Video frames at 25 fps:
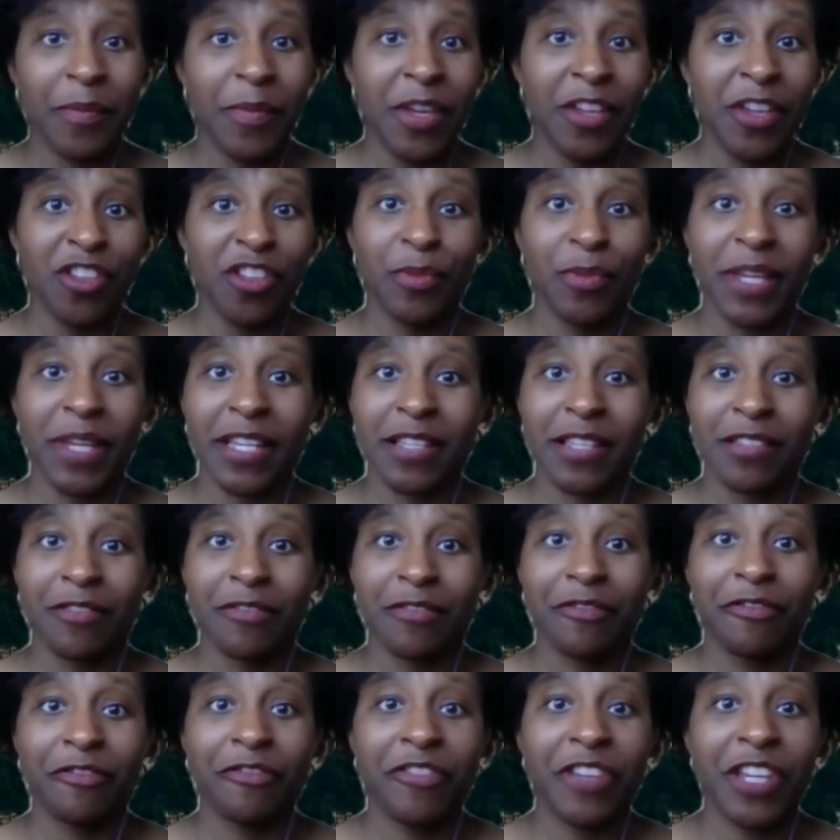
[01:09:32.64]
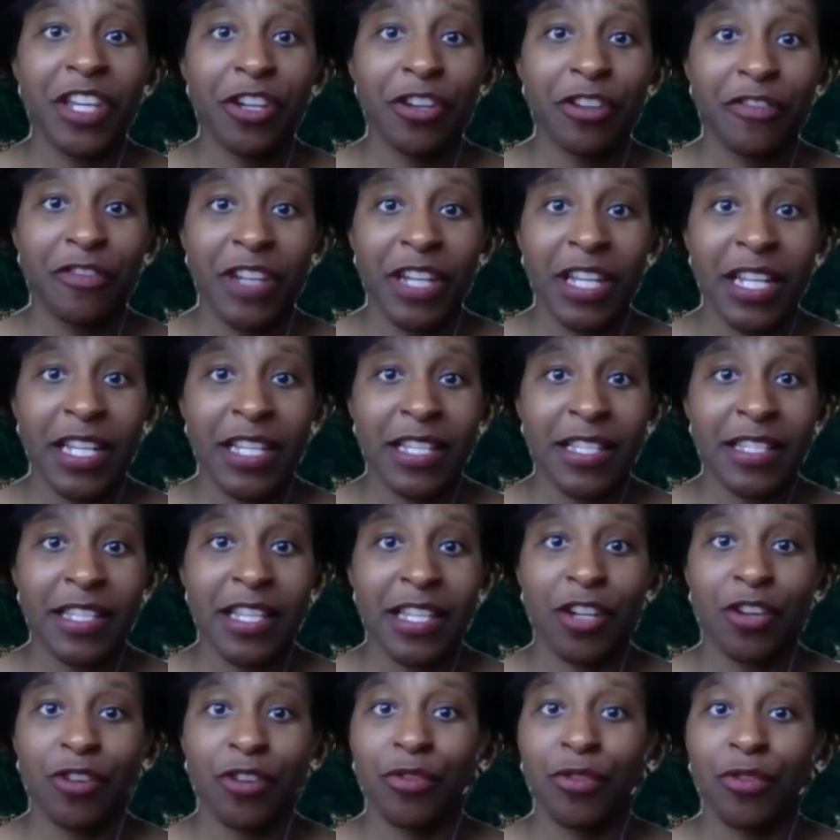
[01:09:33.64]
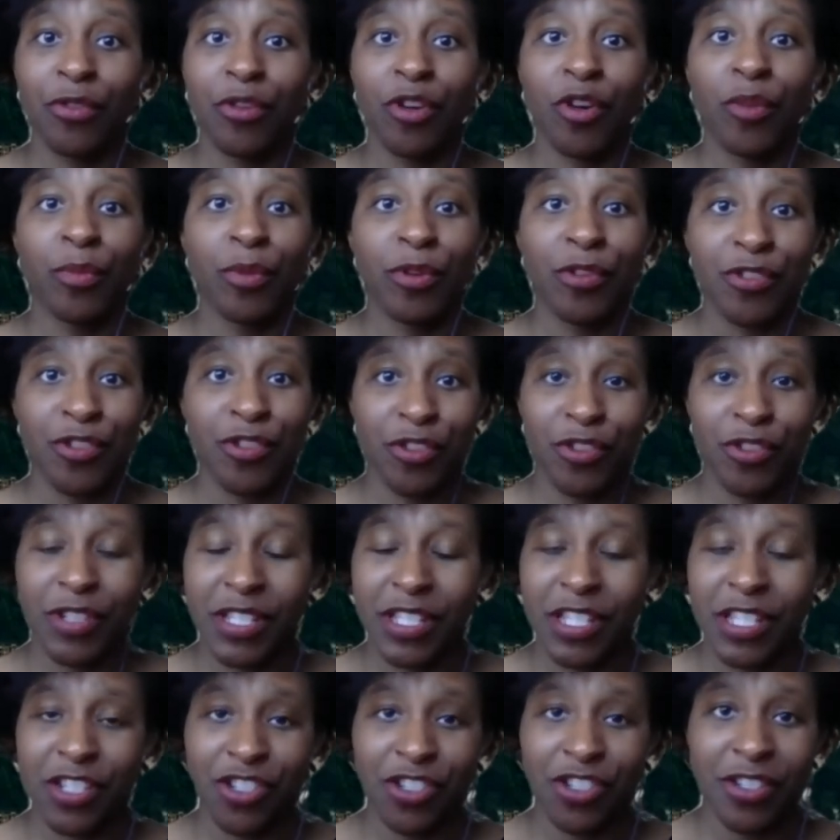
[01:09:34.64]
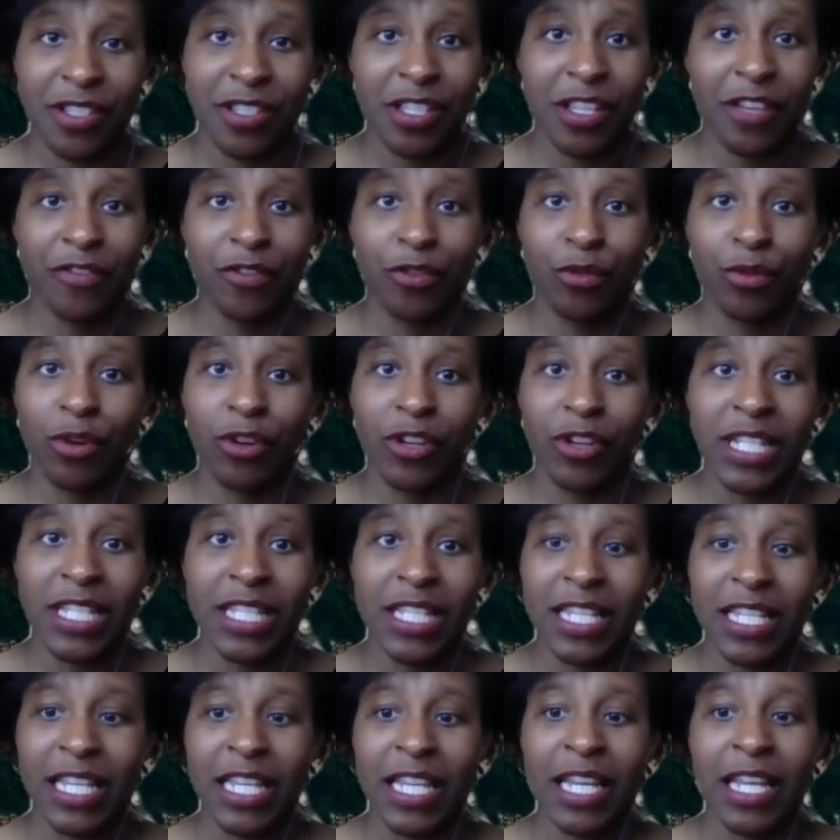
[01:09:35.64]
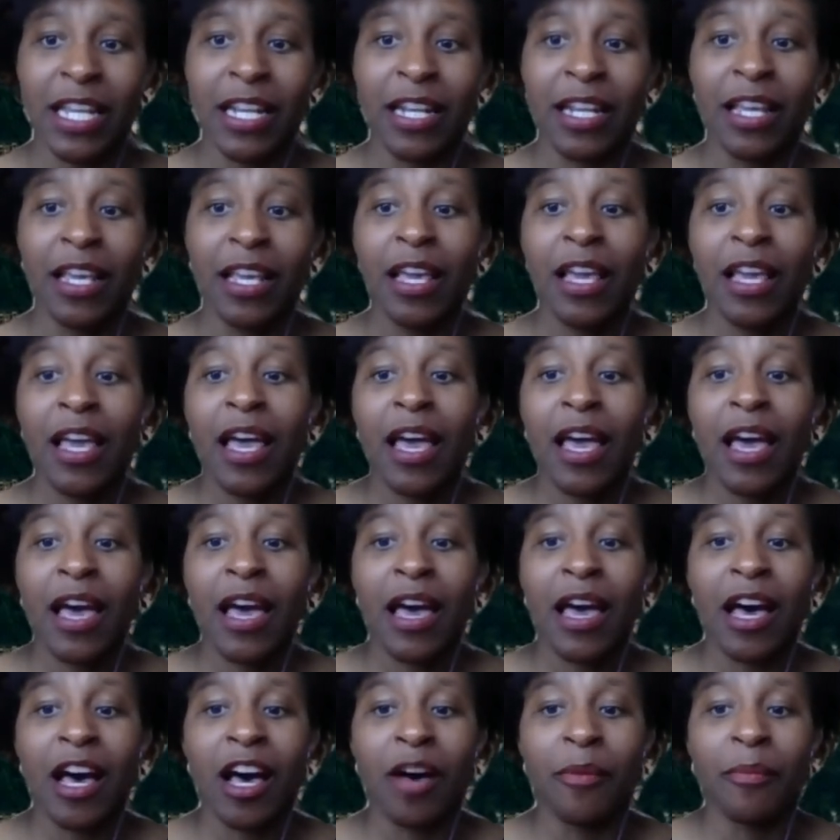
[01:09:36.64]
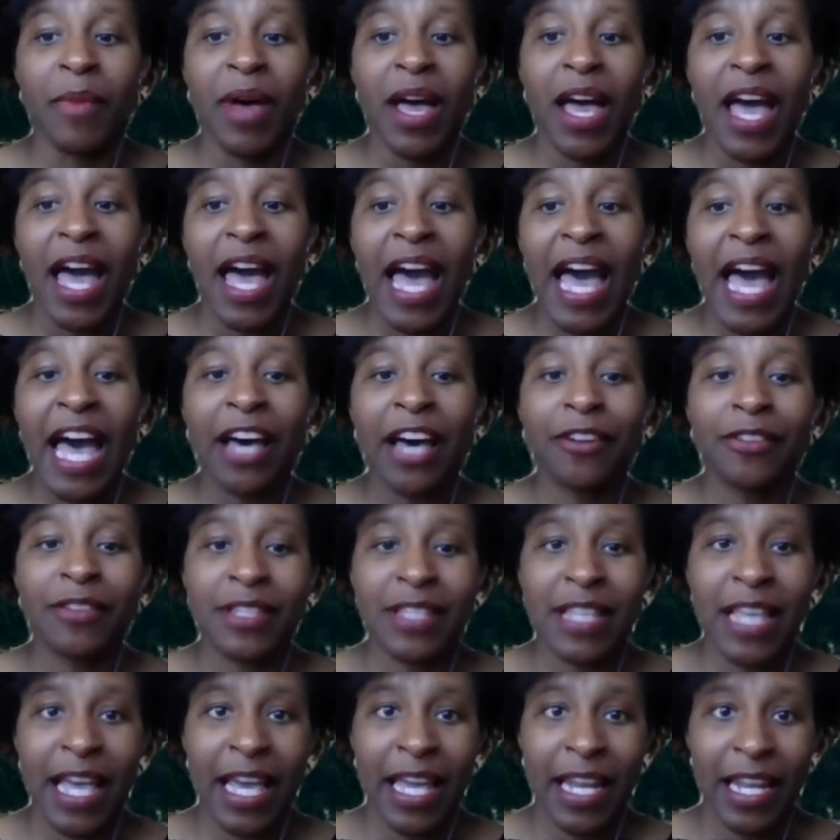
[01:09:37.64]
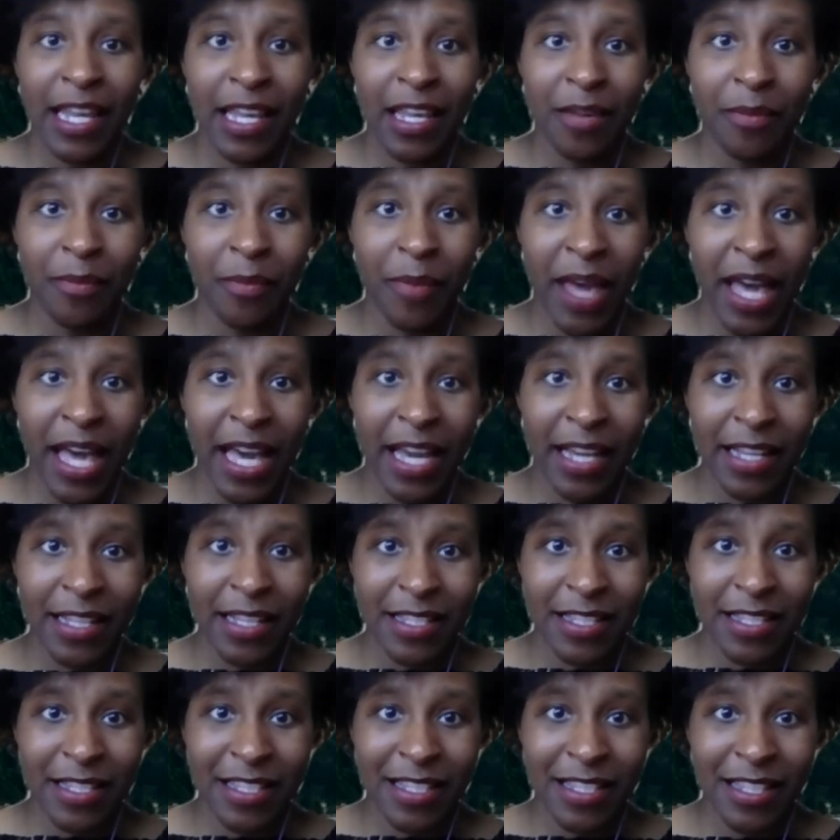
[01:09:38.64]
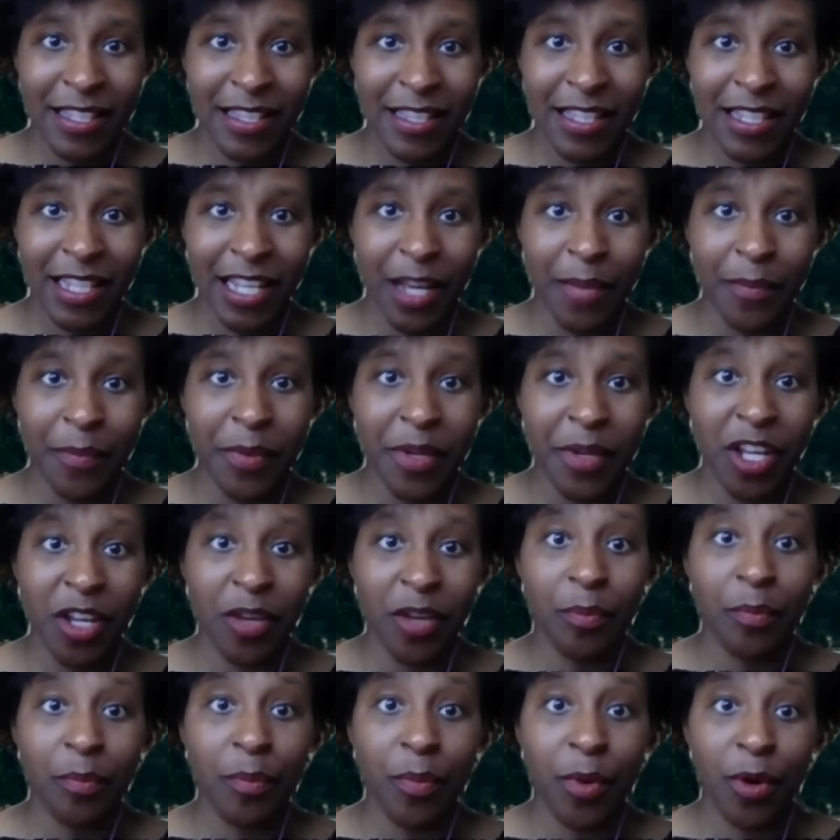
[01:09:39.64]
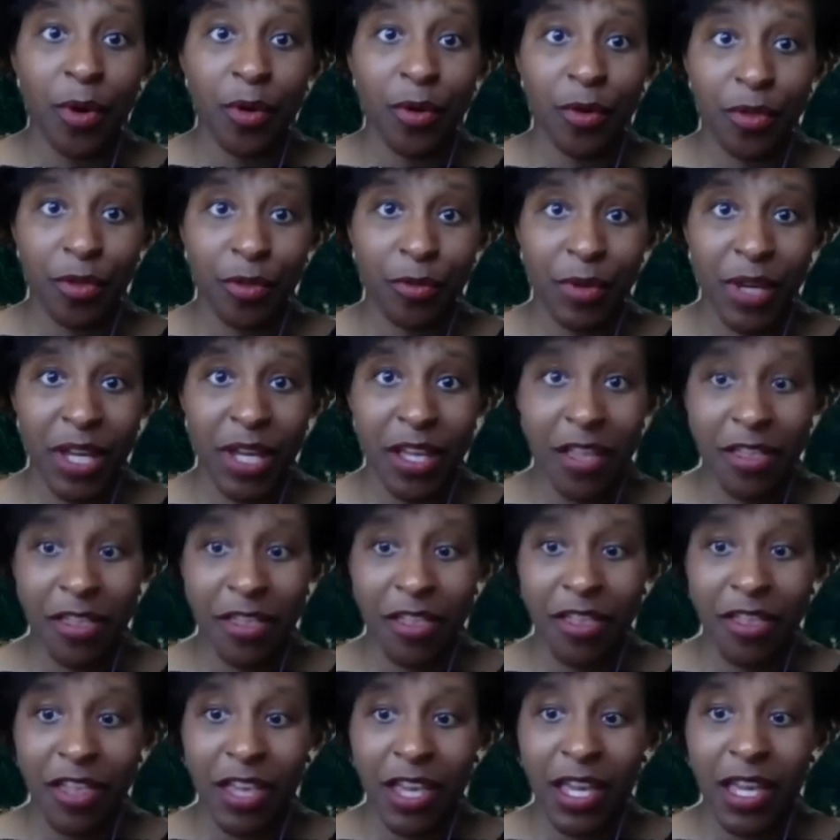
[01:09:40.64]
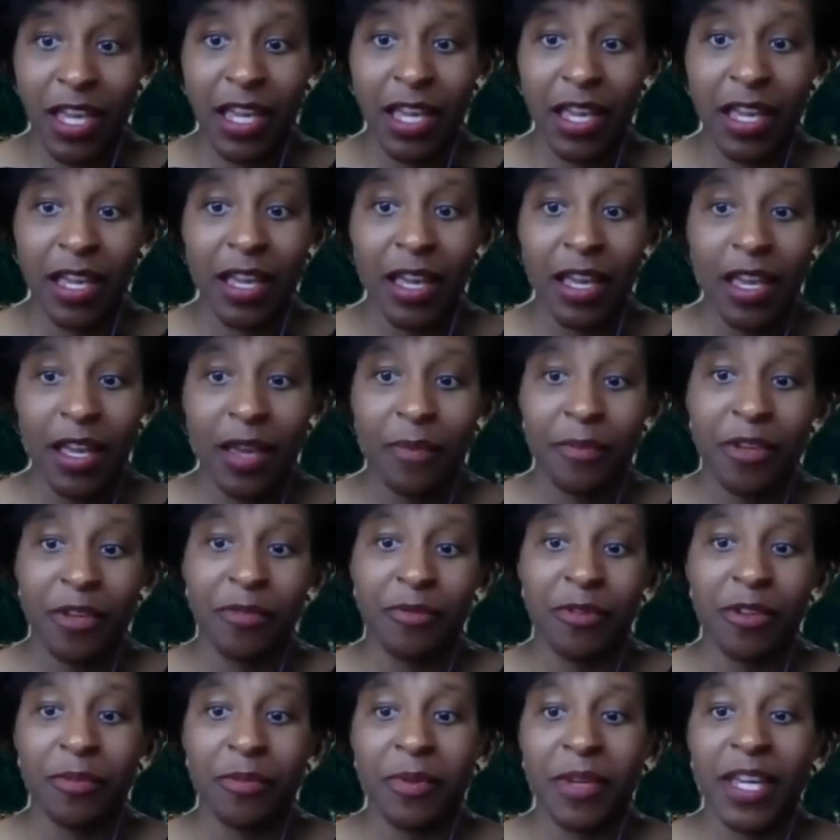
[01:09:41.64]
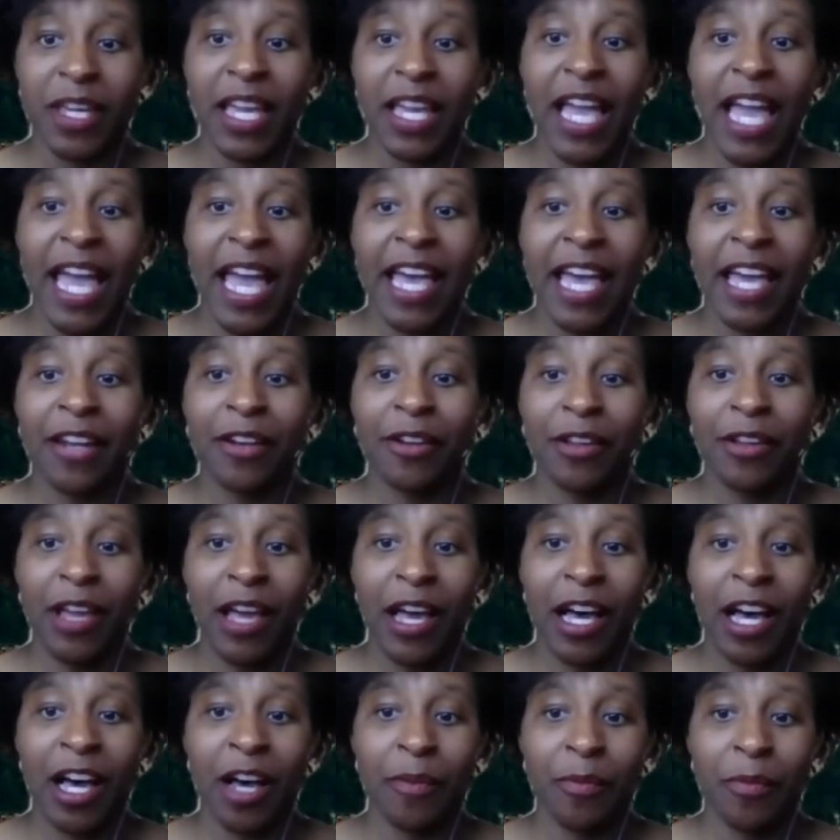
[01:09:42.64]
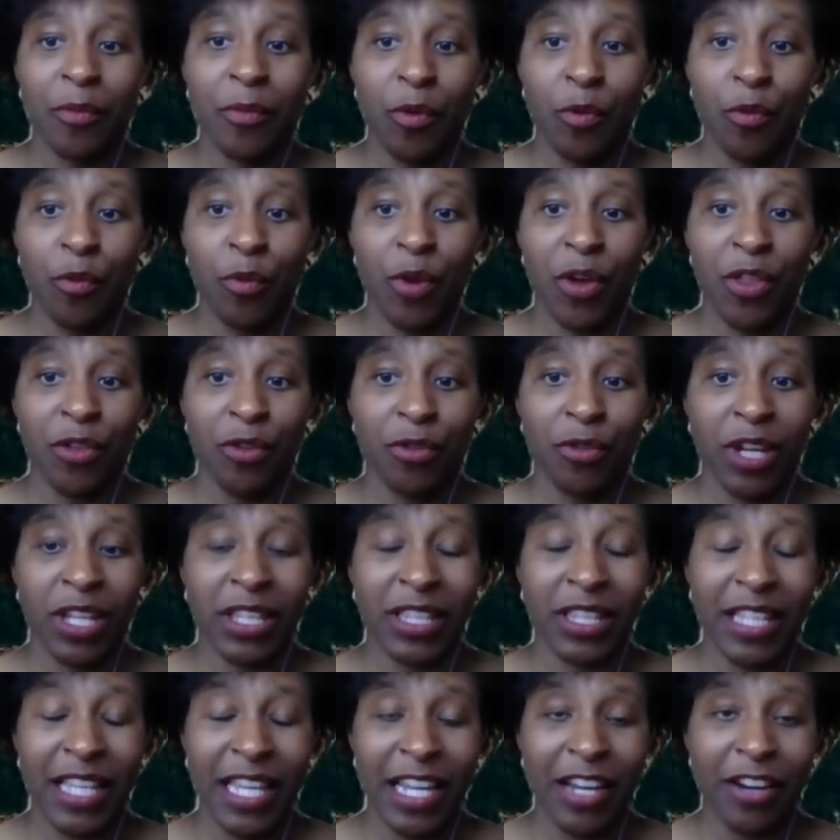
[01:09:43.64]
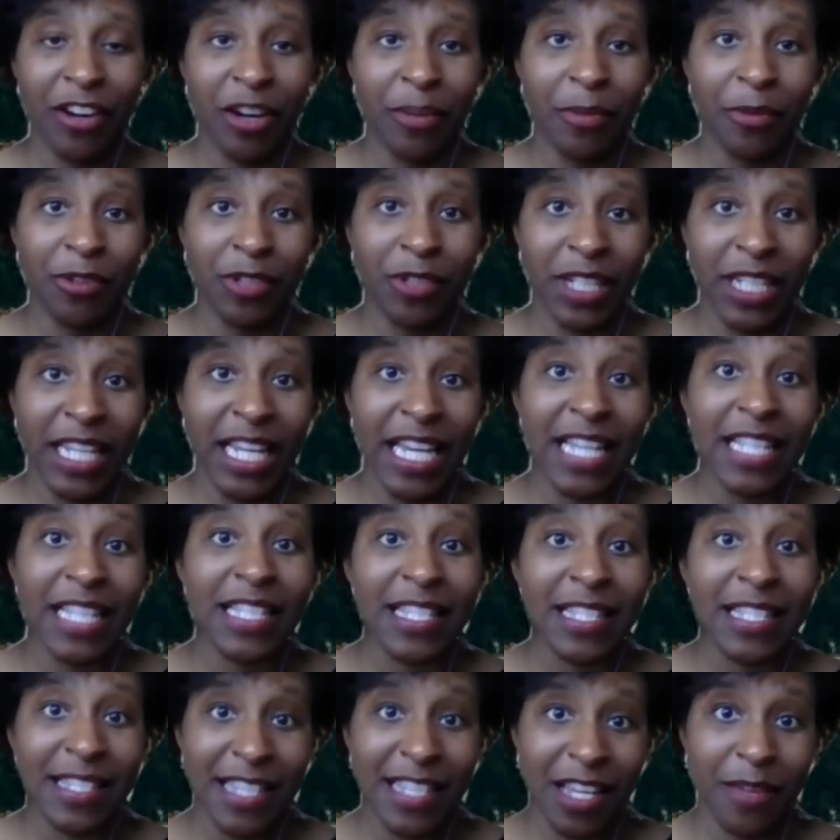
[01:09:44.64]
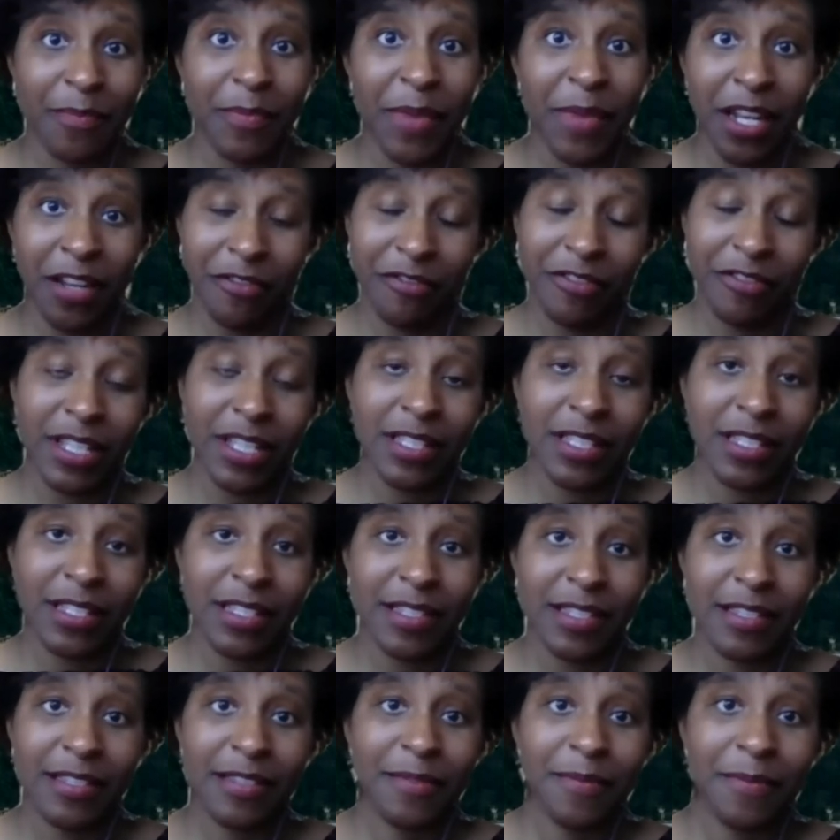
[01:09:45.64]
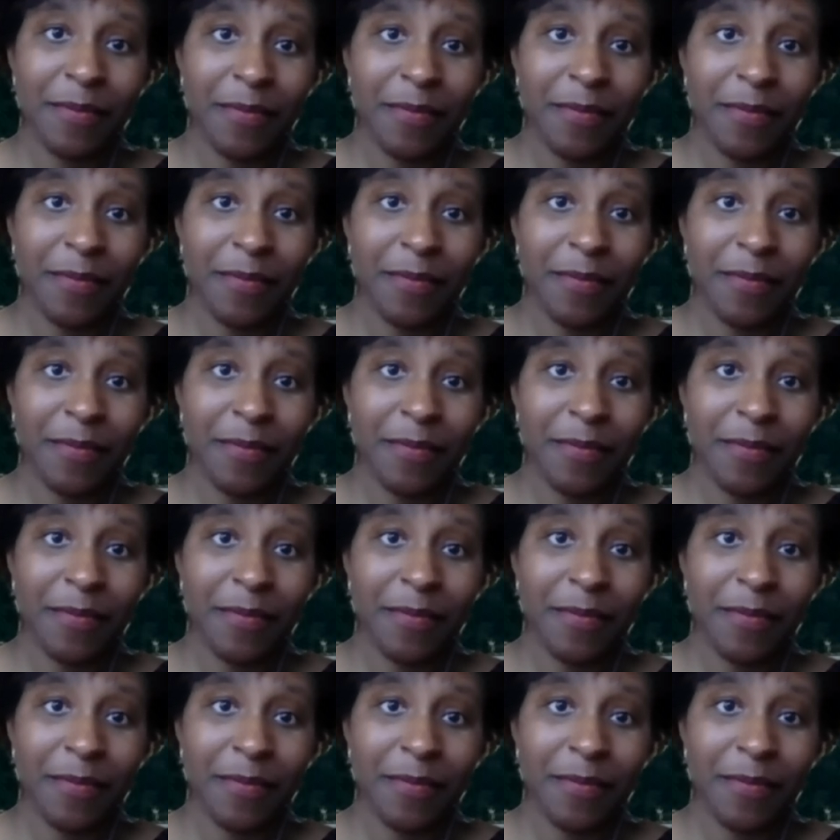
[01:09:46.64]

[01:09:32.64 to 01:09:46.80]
either because of fear of getting sick or their own personal decision to self-quarantine. How does that impact the company, both with the PPP and whether or not they are able to get the sick benefits?